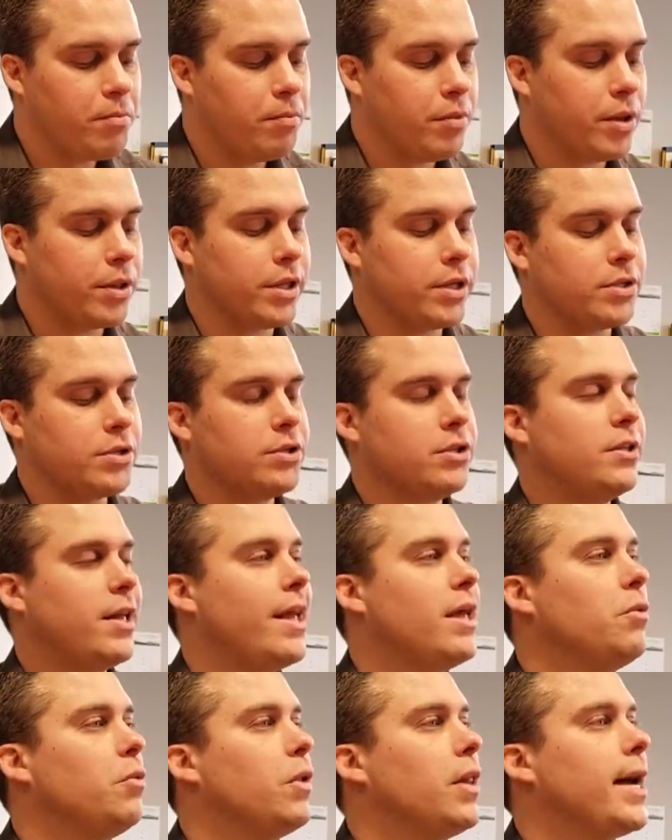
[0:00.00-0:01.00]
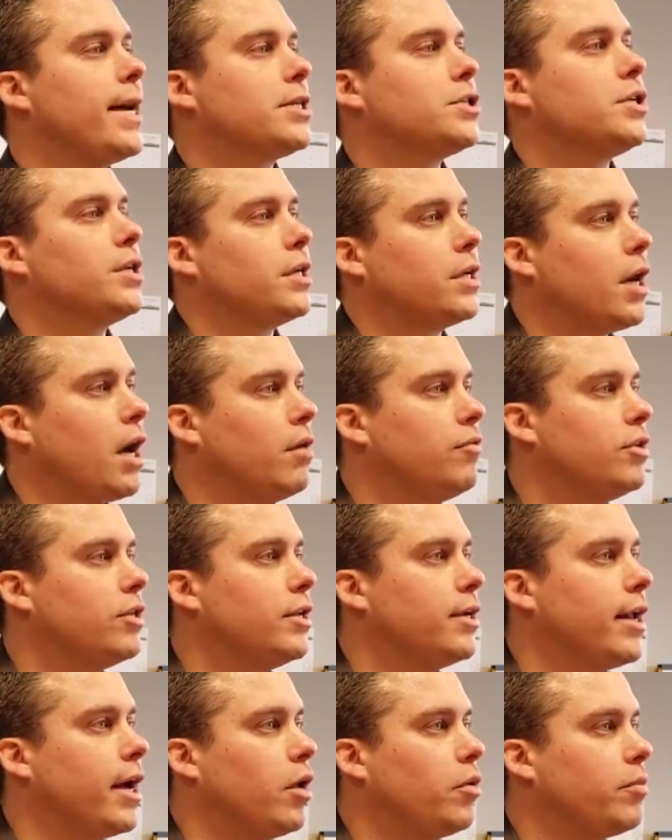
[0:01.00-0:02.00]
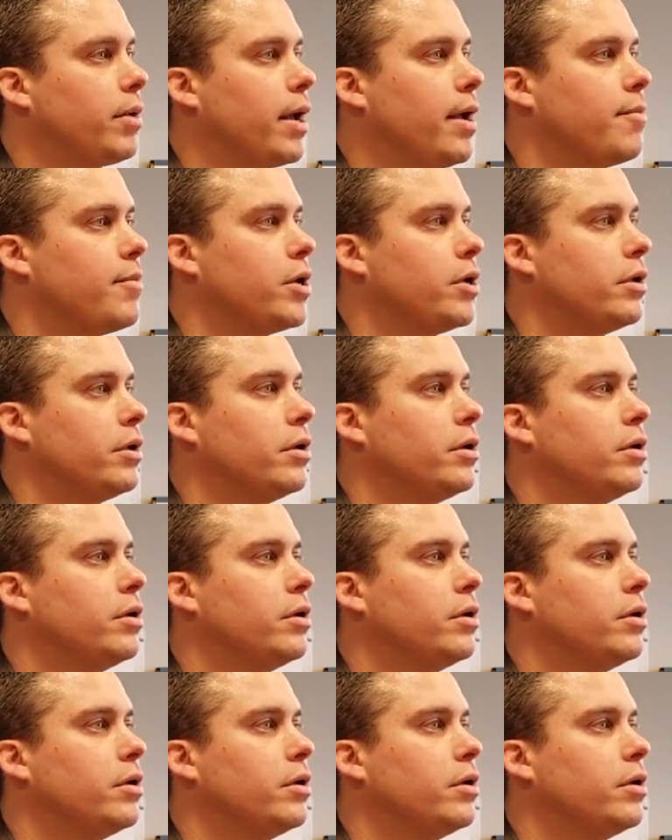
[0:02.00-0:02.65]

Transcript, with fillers: But the state will actually cover the down payment.